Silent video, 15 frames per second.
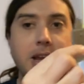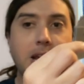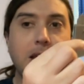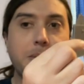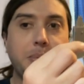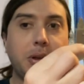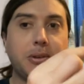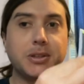
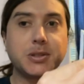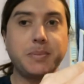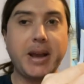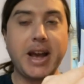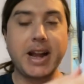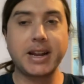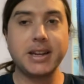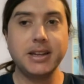and pull us
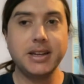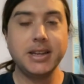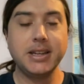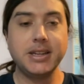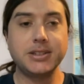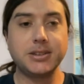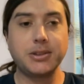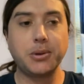back
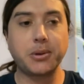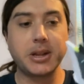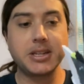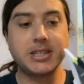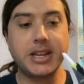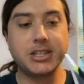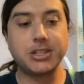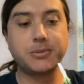into the
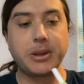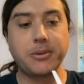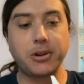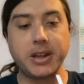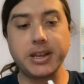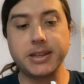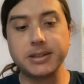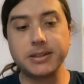orientation we were
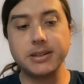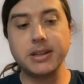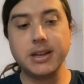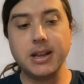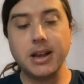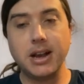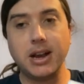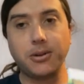in.
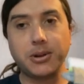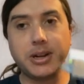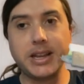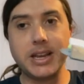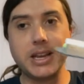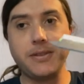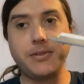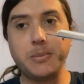Uh, or
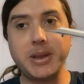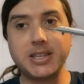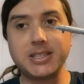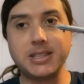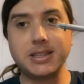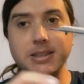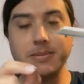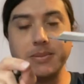again, if it makes
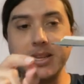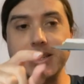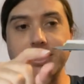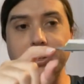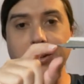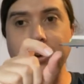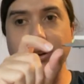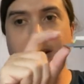it
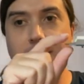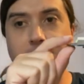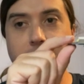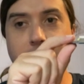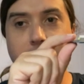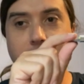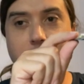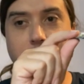easier
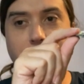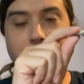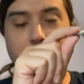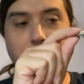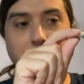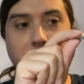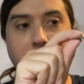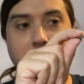to
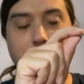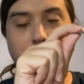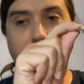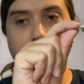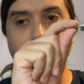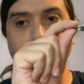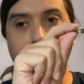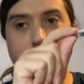visualize,
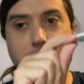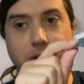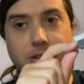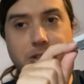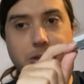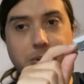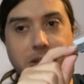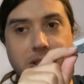if it starts
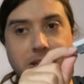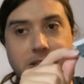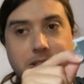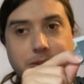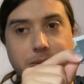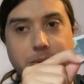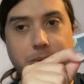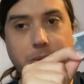doing this,
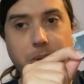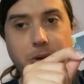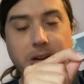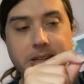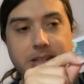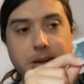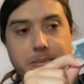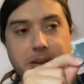we want it
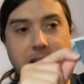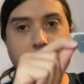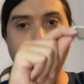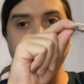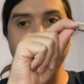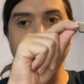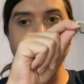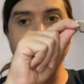to come down,
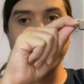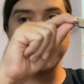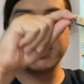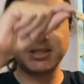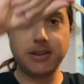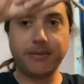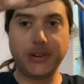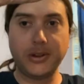do this.
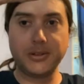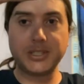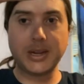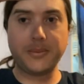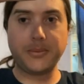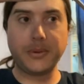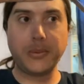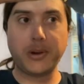If it goes up,
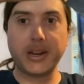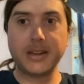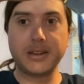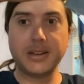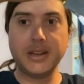we want it to